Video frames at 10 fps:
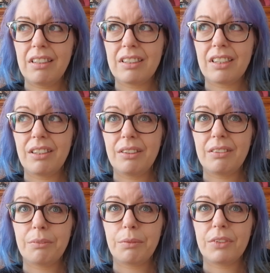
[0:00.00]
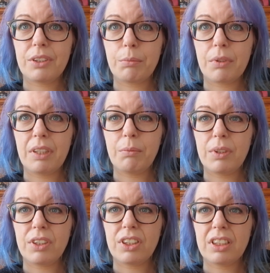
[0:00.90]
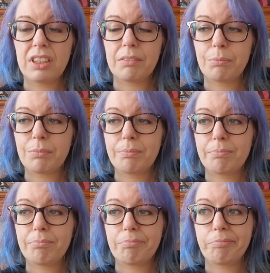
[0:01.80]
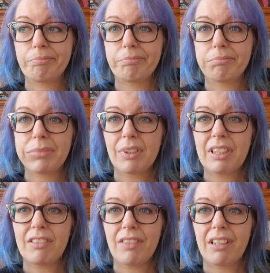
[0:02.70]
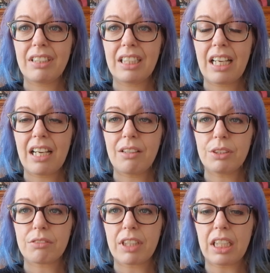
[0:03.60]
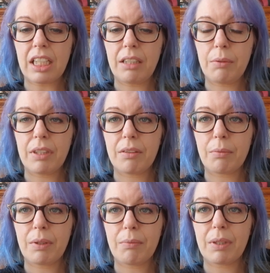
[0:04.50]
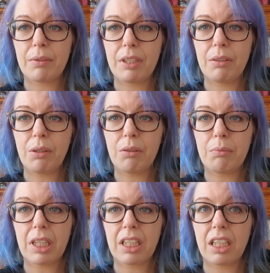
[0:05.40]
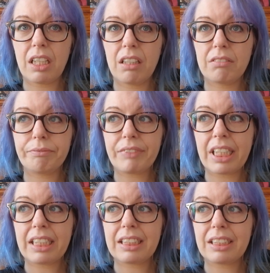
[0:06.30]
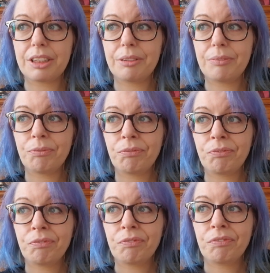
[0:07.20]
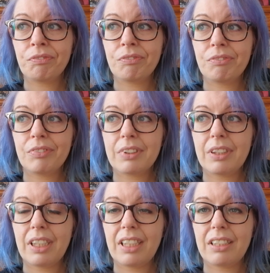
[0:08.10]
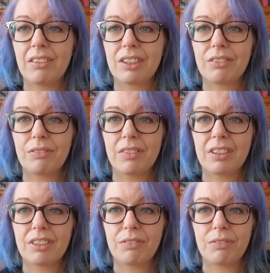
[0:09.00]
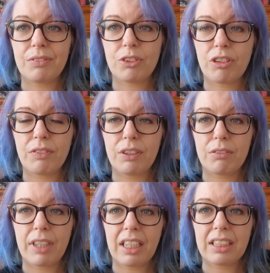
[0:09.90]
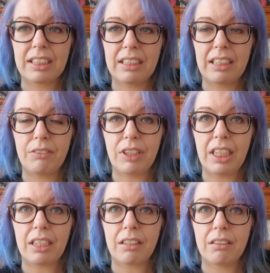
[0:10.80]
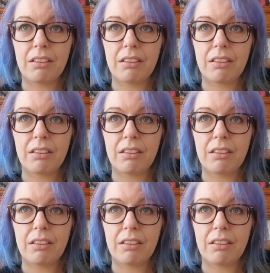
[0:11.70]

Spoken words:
So I'm just pretty much just plodding around in the house, really, with my unicorn blanket and yeah, and lots of trivial reality TV,